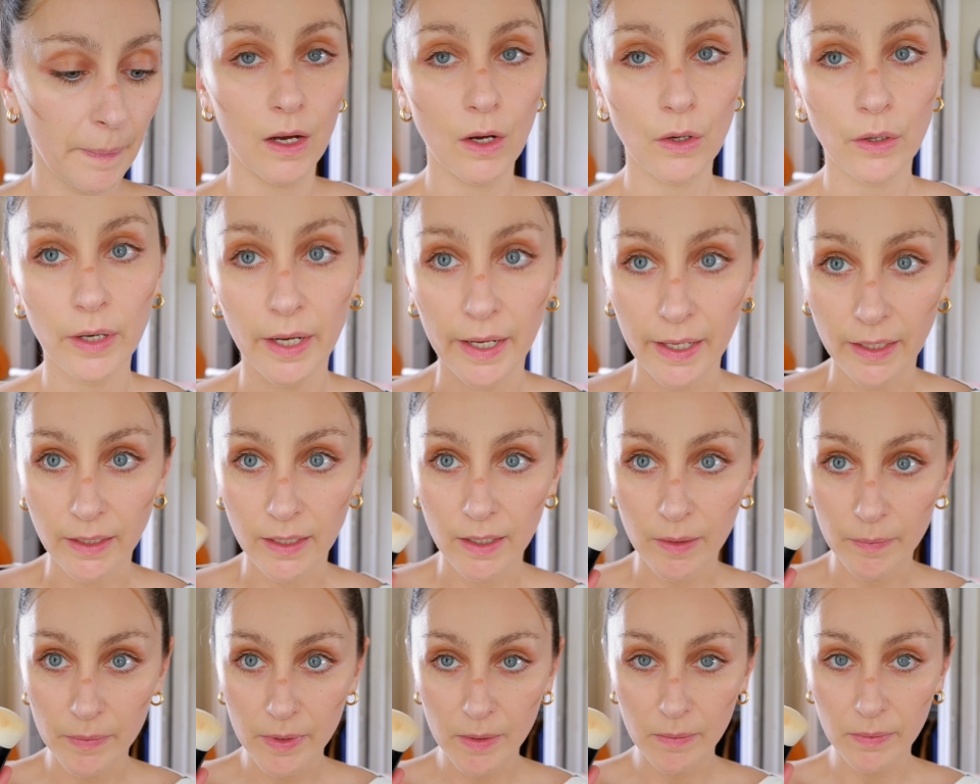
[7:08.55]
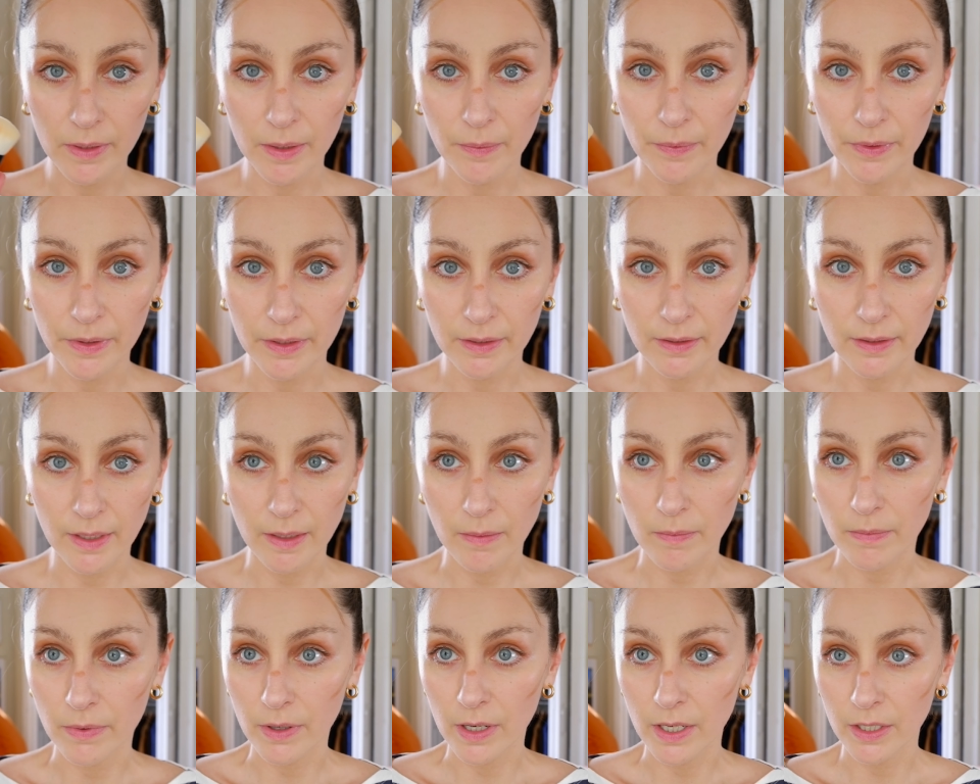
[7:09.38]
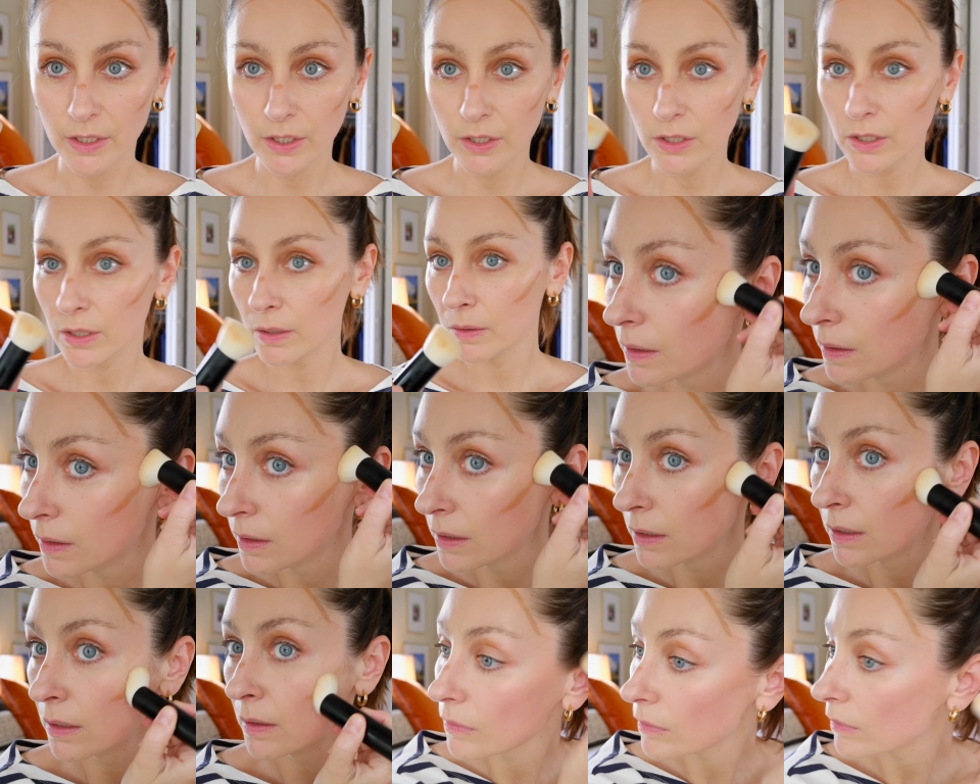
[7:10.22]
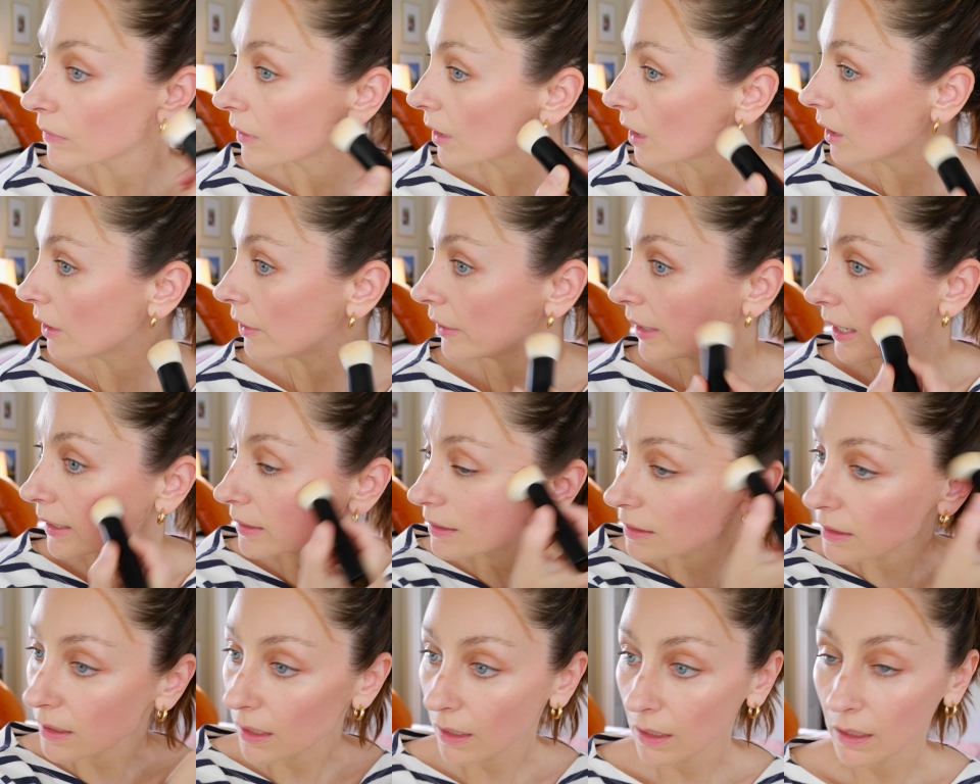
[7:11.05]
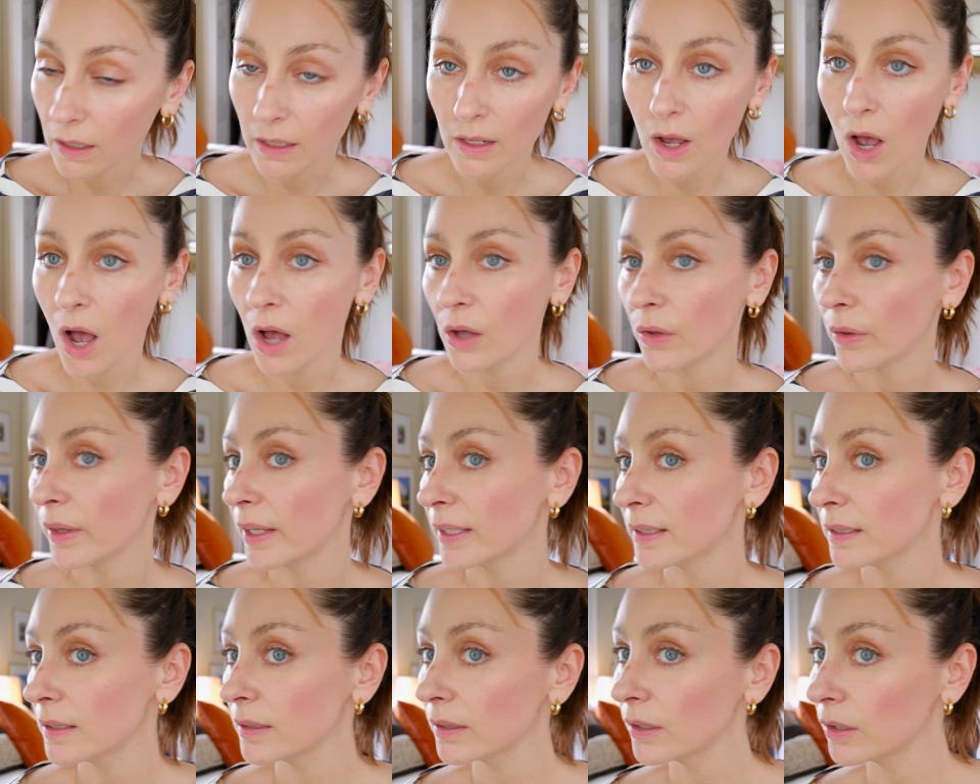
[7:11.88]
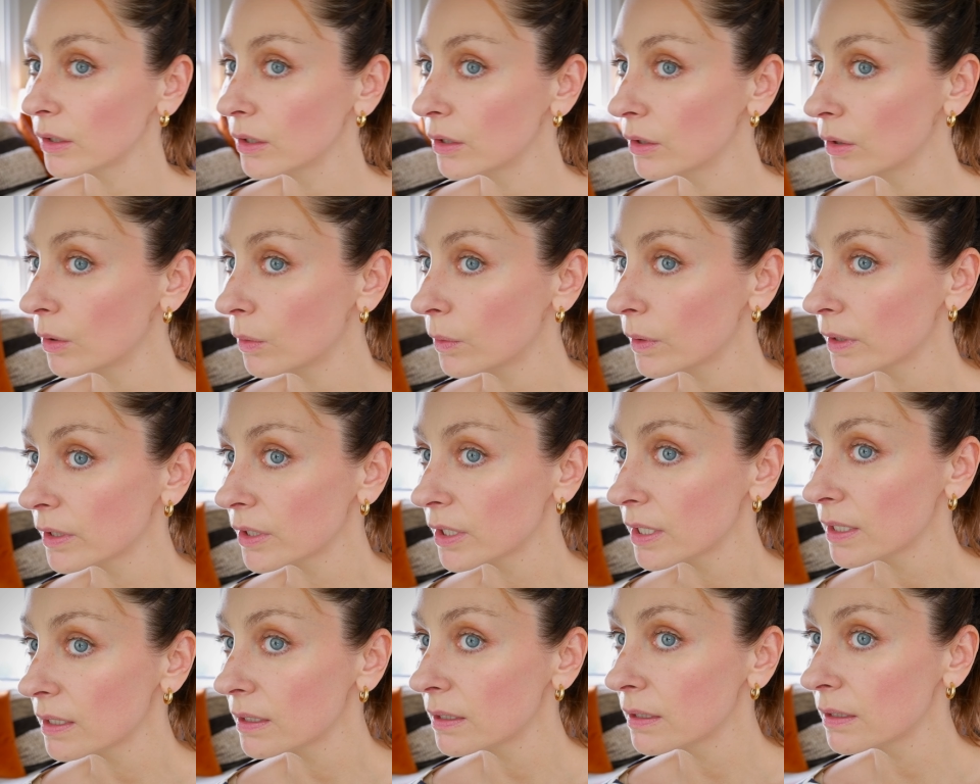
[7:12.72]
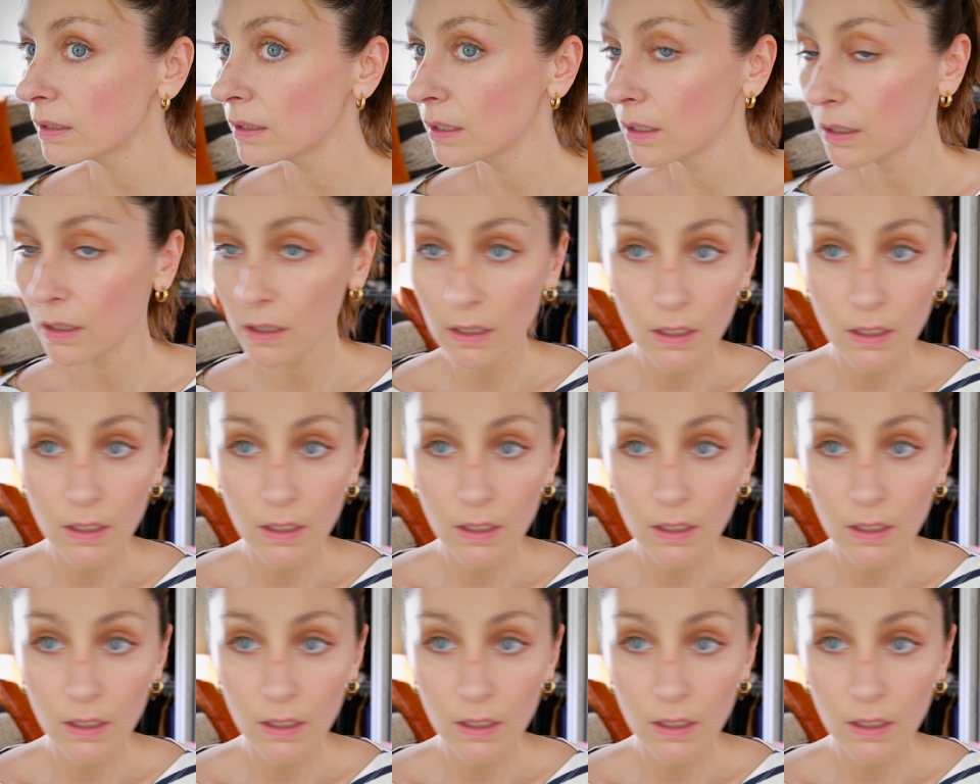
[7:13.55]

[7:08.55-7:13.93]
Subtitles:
Okay, now I'm gonna blend with the same brush. Oh, that's gorgeous.